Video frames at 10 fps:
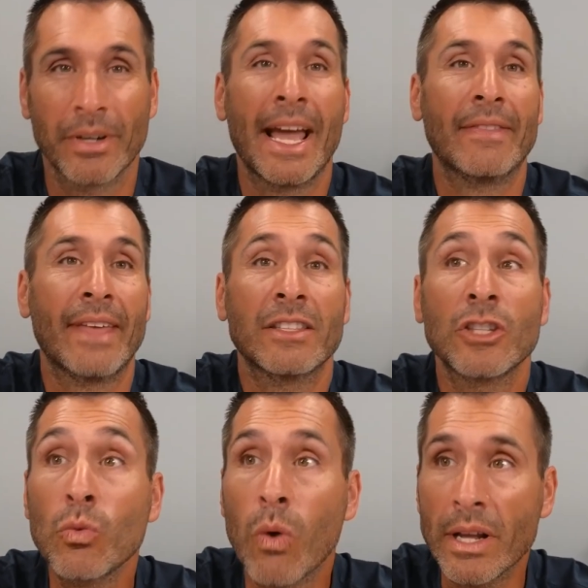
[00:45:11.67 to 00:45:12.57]
Yeah, that,
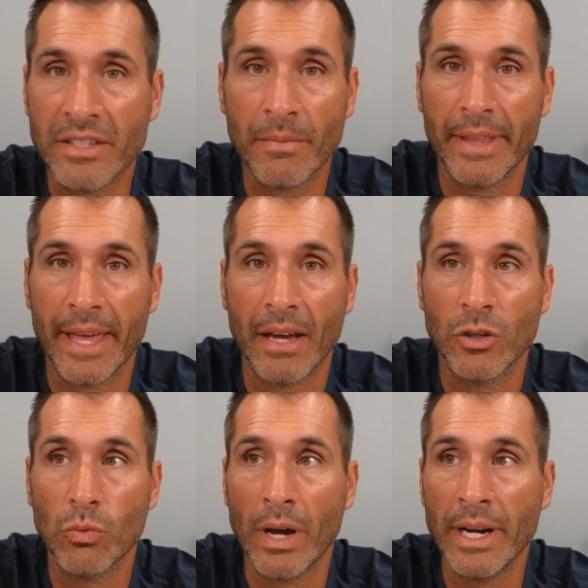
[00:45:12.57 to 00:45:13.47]
you want somebody that,
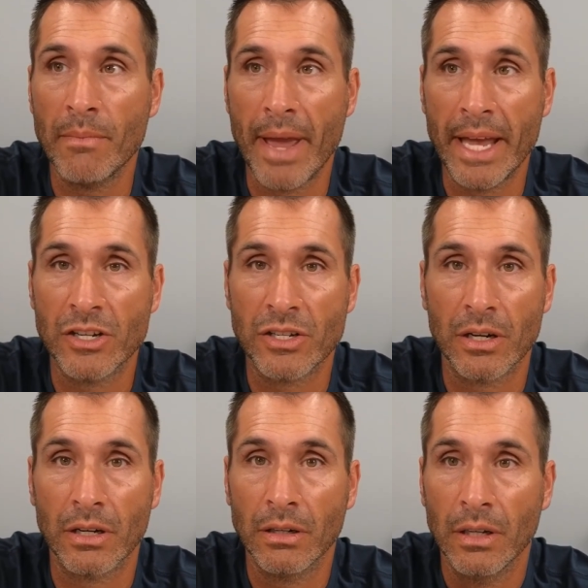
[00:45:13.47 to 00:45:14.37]
you want a
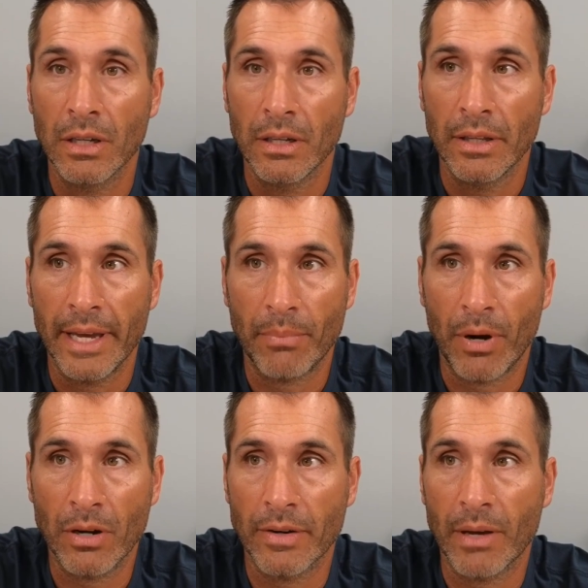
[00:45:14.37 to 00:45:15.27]
manager, that
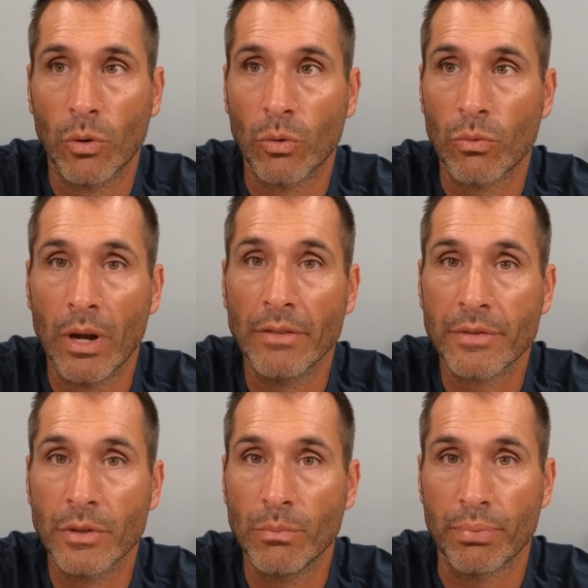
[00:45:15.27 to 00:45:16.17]
partner that will run
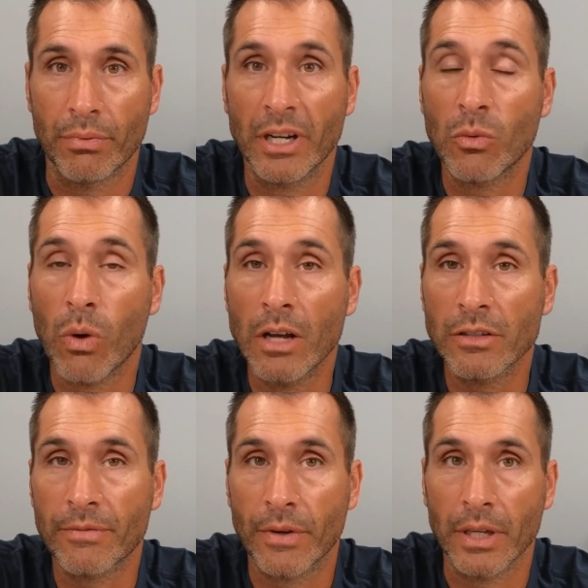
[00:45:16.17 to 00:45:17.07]
through brick walls
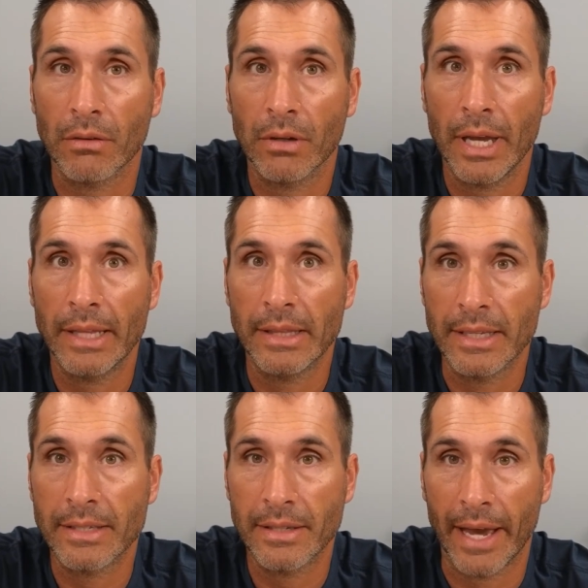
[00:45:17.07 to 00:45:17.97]
for you. And
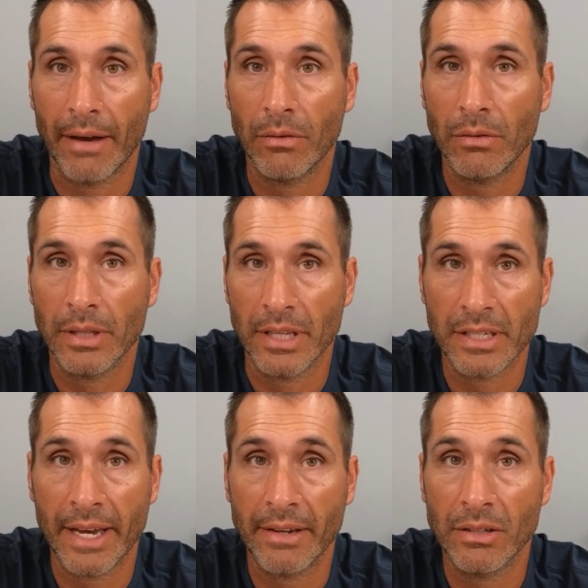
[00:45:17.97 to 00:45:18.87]
this is how, this is
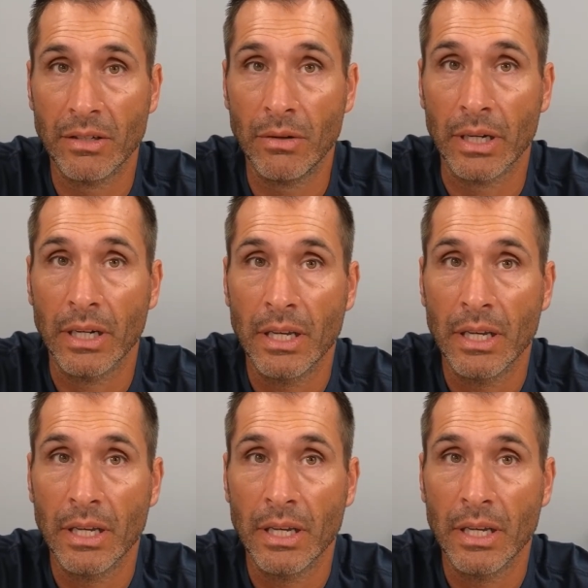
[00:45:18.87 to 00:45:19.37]
how you do it.